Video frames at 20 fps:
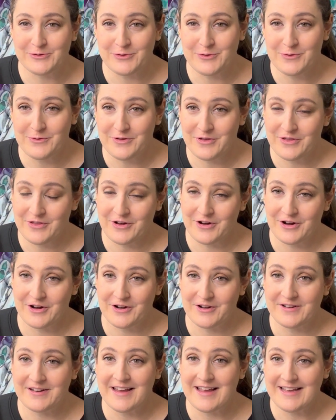through the
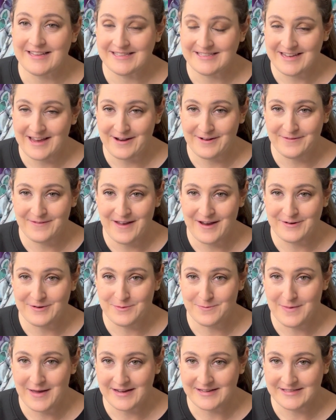3rd in Santa Fe, New
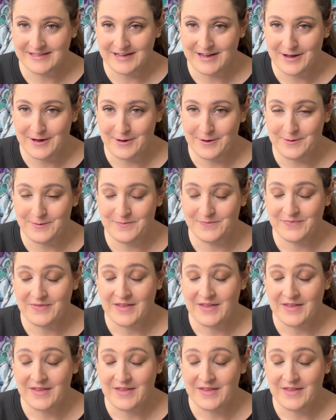Mexico.